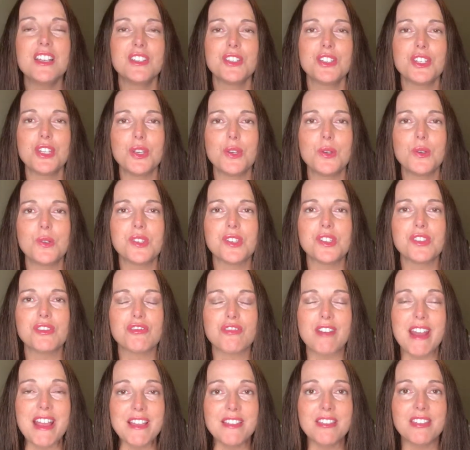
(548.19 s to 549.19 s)
to
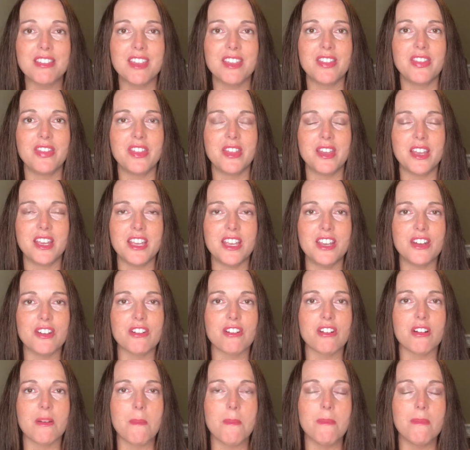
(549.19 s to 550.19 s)
strengthen the
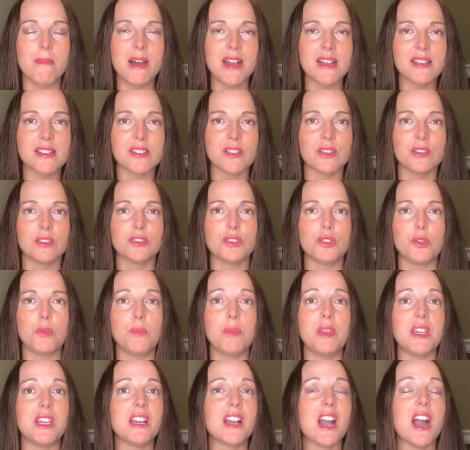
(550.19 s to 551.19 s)
inner muscle to
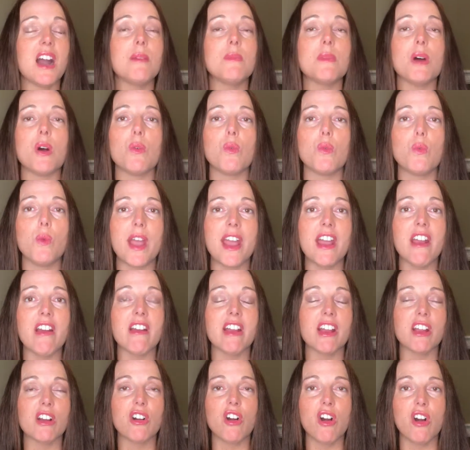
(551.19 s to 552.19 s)
become aware
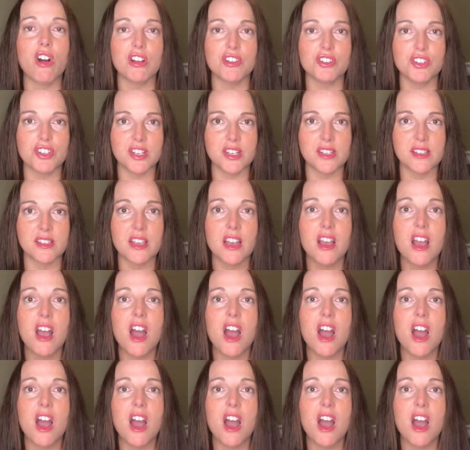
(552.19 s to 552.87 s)
and conscious